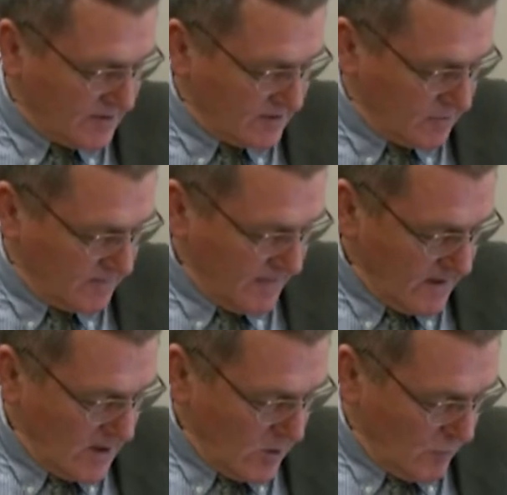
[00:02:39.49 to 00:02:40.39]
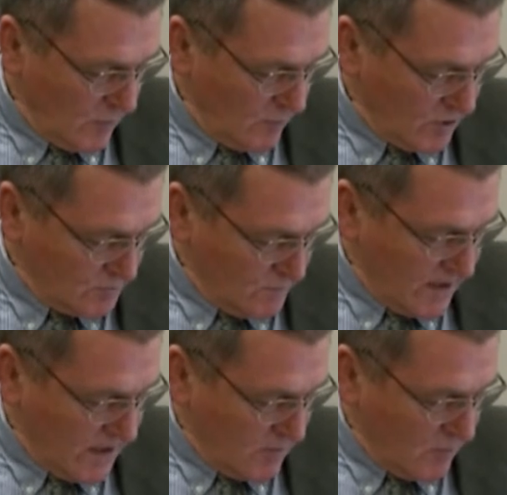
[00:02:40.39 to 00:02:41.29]
So we wish
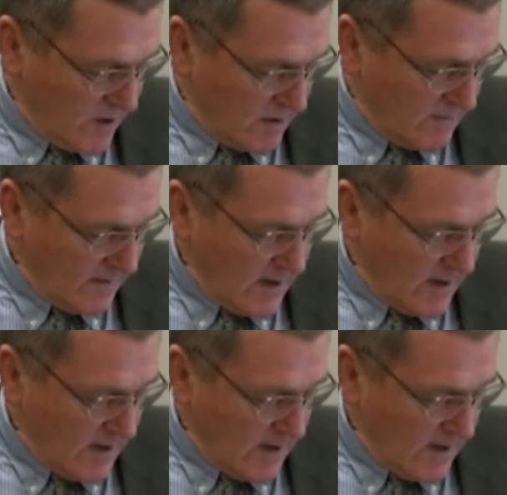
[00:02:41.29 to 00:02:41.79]
Mike well.